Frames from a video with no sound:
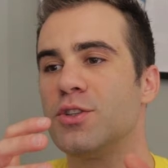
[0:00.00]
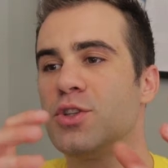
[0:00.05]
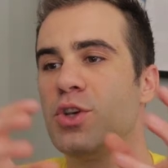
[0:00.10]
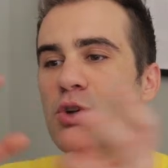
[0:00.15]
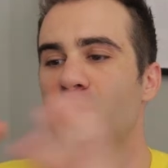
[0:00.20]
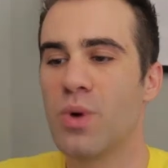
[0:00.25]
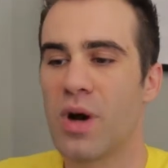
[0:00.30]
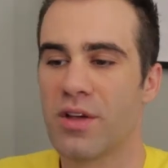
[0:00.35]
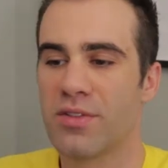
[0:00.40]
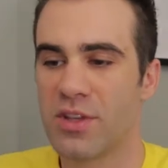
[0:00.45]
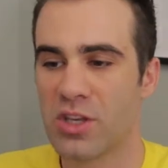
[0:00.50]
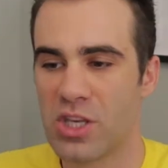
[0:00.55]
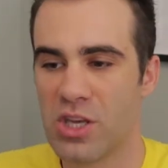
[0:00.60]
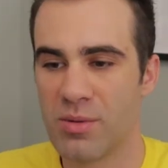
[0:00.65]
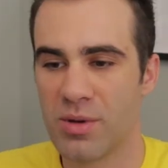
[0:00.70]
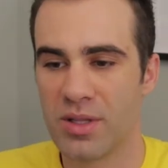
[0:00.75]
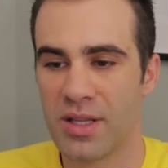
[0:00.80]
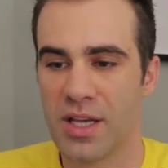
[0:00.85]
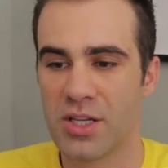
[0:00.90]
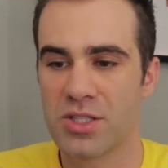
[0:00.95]
to wealth
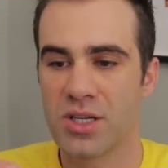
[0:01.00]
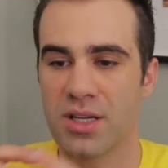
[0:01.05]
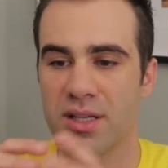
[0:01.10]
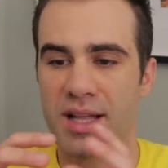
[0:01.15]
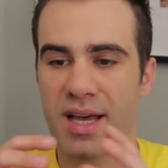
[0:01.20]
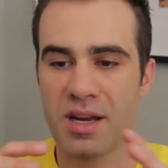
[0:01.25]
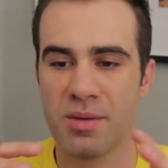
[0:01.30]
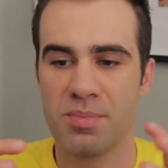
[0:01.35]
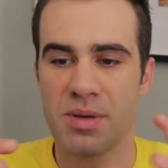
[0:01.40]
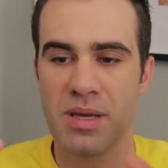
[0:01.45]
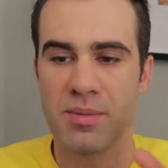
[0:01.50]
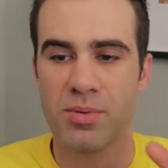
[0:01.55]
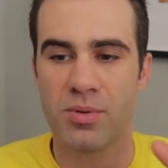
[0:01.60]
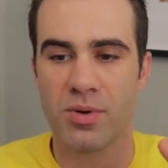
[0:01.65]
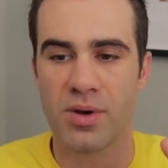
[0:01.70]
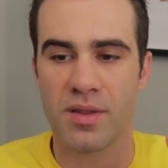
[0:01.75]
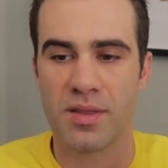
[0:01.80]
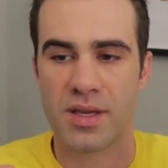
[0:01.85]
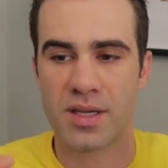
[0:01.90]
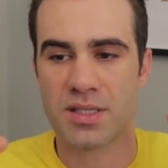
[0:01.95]
accumulation. A lot of
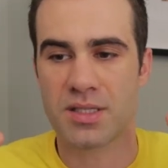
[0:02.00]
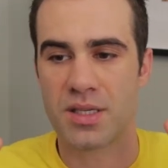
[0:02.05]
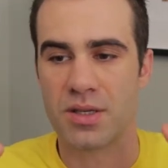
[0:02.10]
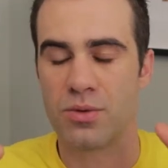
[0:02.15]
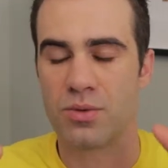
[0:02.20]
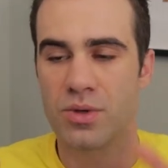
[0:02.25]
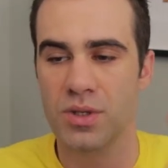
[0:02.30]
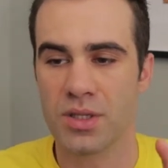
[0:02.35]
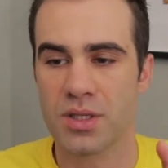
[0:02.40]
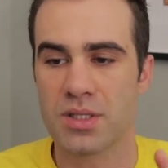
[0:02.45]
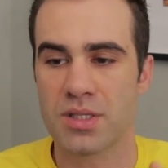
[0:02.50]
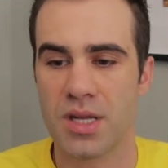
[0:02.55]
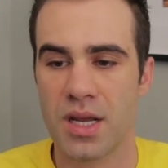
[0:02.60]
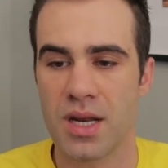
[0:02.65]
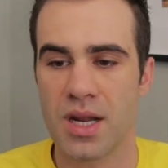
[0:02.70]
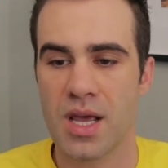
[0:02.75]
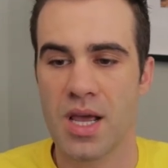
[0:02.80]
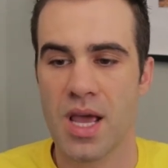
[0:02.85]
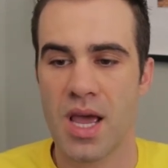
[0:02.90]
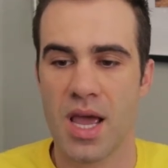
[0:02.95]
people, I think, see real
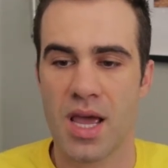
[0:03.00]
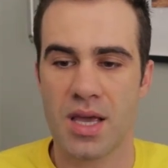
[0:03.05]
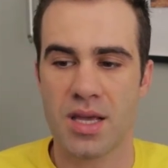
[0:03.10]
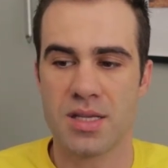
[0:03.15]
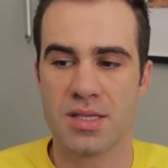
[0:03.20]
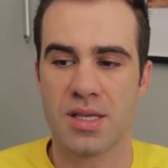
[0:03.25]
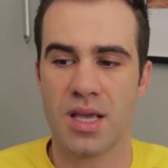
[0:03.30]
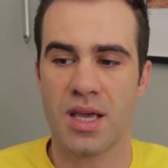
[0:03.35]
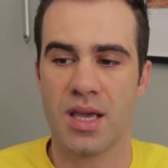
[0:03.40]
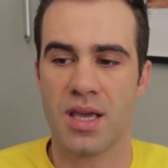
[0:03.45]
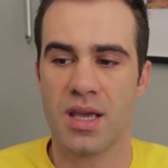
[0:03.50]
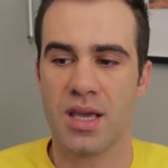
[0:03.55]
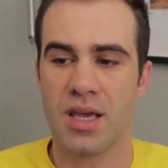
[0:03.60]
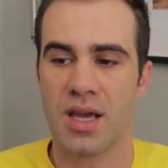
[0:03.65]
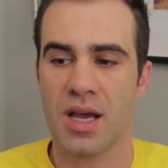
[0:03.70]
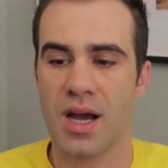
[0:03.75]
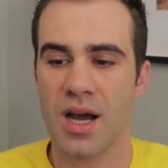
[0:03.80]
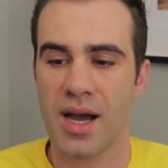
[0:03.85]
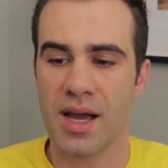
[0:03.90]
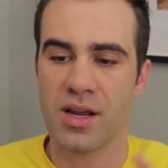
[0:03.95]
estate as a
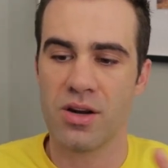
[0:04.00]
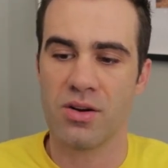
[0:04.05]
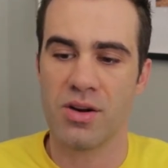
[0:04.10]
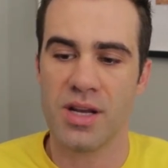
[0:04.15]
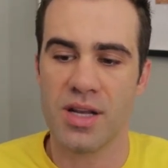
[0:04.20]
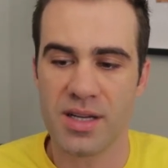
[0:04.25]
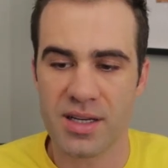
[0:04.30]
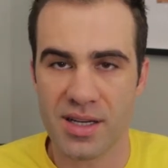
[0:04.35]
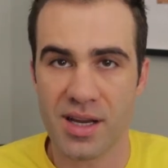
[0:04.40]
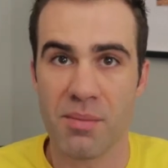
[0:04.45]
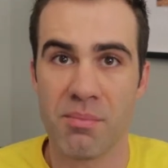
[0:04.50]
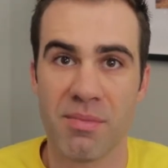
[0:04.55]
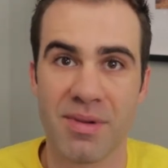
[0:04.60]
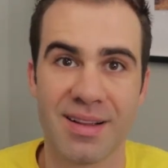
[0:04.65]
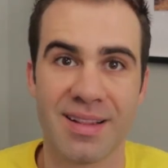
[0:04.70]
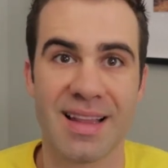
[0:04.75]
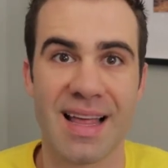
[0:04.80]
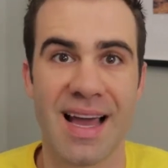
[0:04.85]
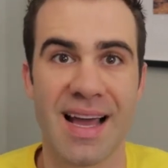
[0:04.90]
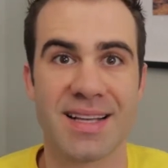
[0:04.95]
higher income
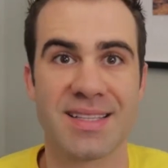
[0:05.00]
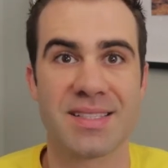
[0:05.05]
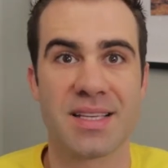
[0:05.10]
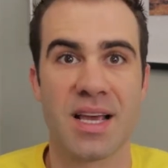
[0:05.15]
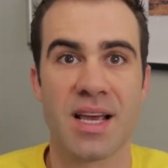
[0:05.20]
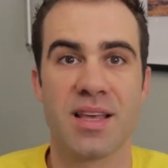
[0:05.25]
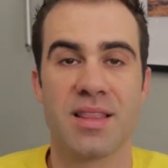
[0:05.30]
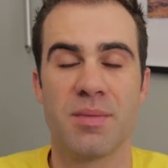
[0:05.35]
class.